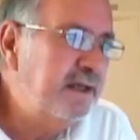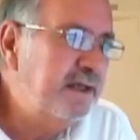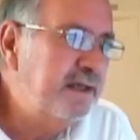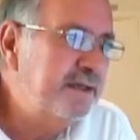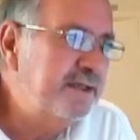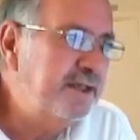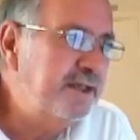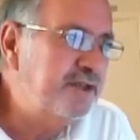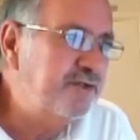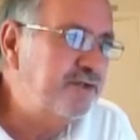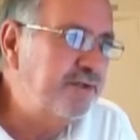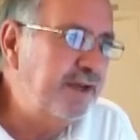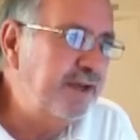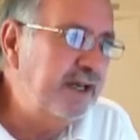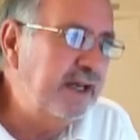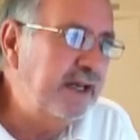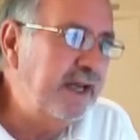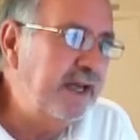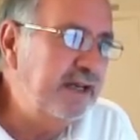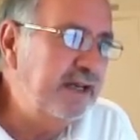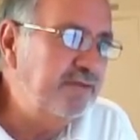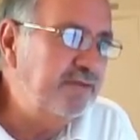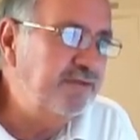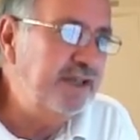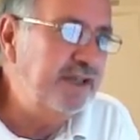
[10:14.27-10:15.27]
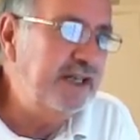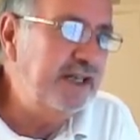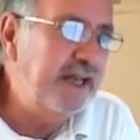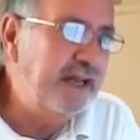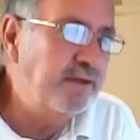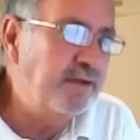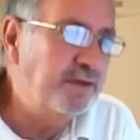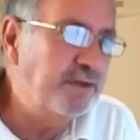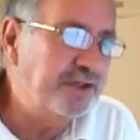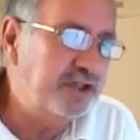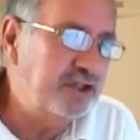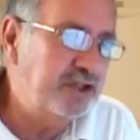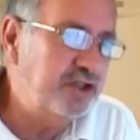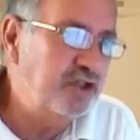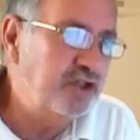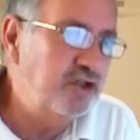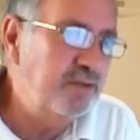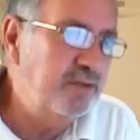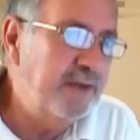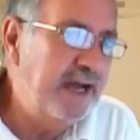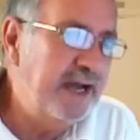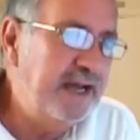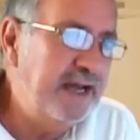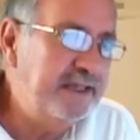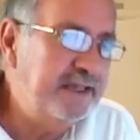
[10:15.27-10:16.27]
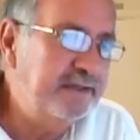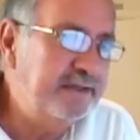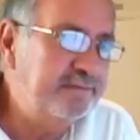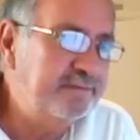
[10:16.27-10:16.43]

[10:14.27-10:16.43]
Citroen relay, relay wasn't too bad.